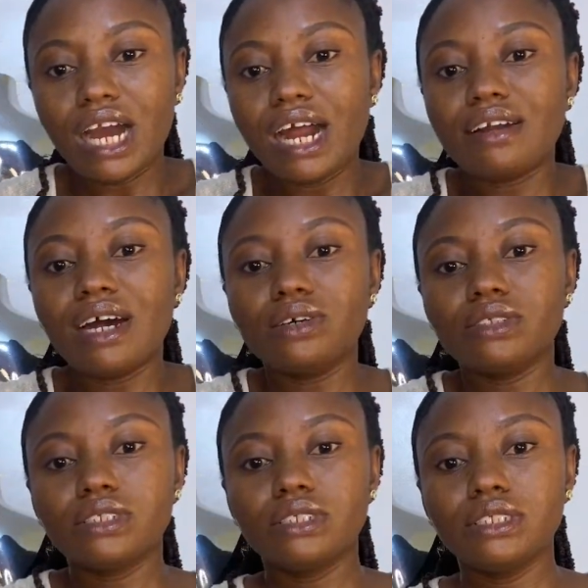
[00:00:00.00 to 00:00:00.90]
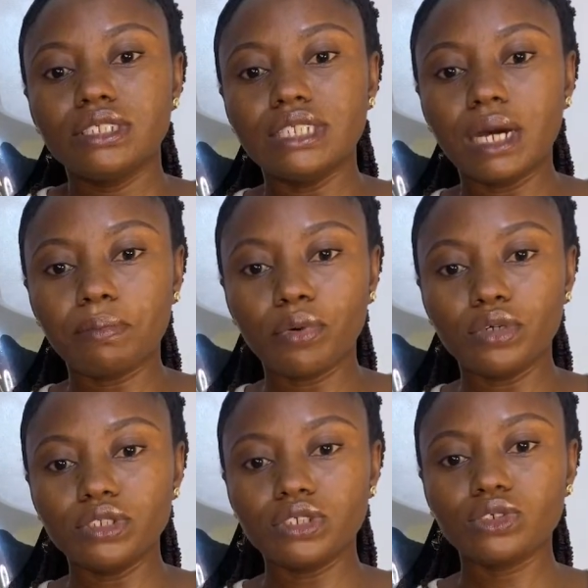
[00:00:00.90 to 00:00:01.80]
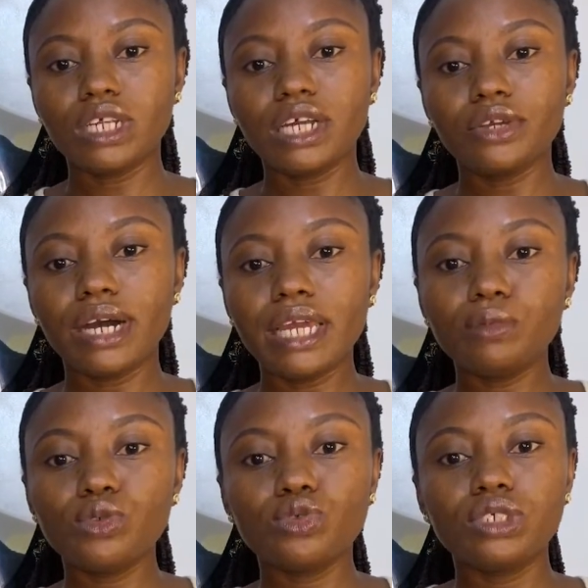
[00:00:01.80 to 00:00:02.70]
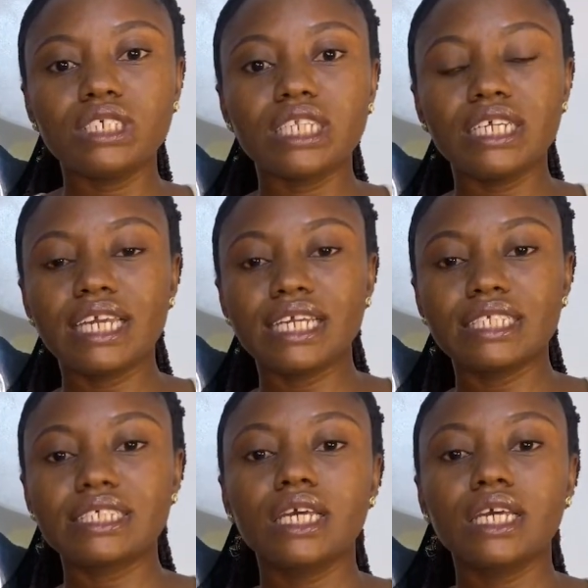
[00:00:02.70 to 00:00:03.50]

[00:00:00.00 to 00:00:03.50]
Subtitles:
around that point so that you are able to easily get